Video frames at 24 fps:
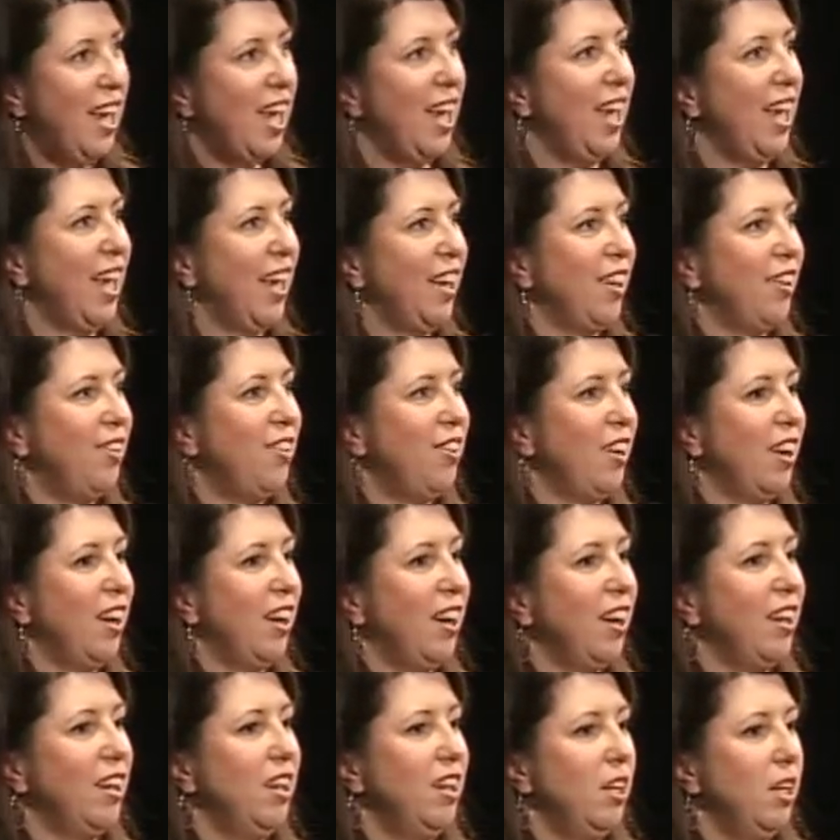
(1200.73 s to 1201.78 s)

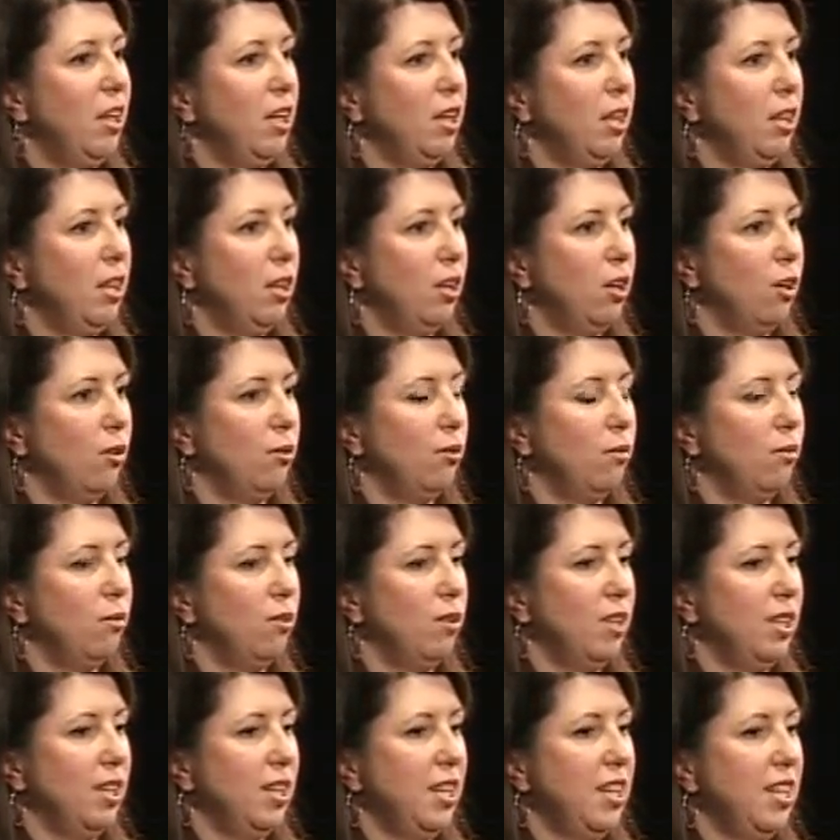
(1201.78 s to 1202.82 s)
and you know,
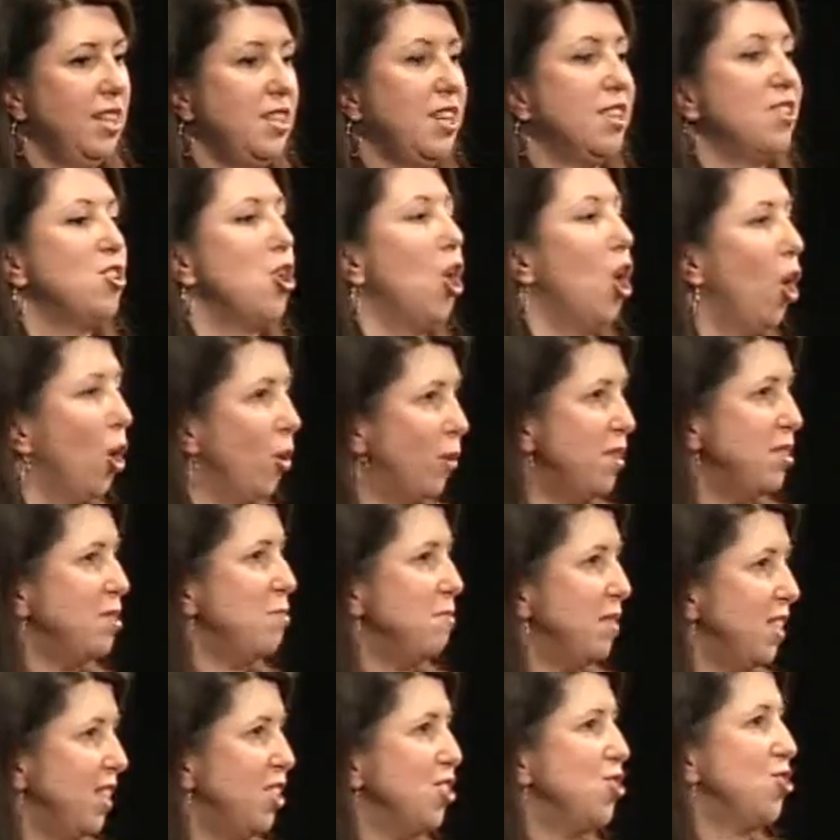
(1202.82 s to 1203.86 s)
it doesn't always
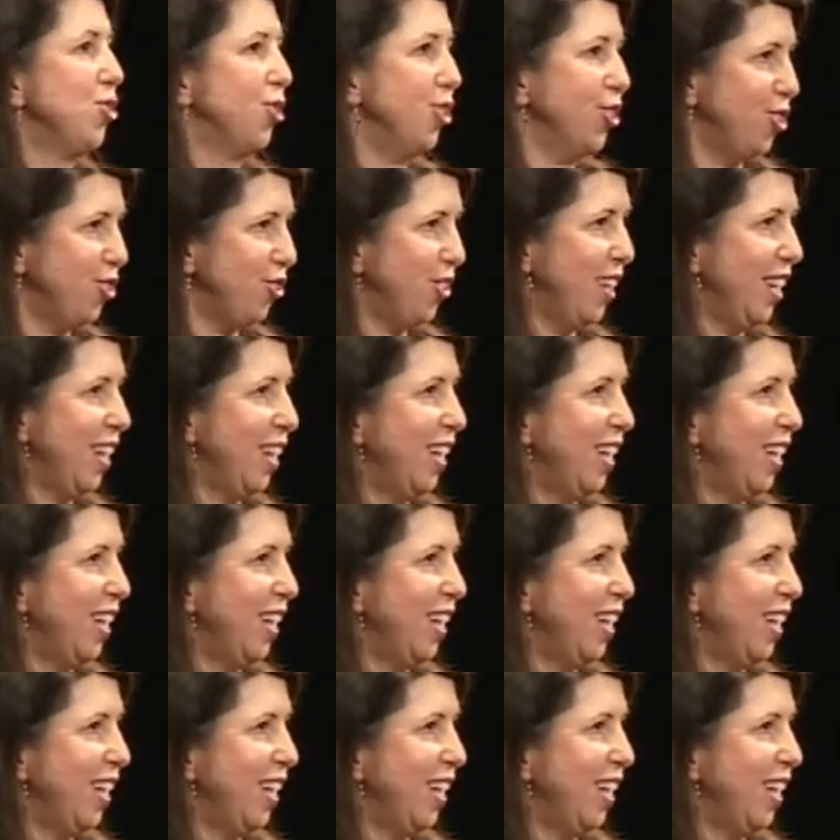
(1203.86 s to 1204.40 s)
mean surgery.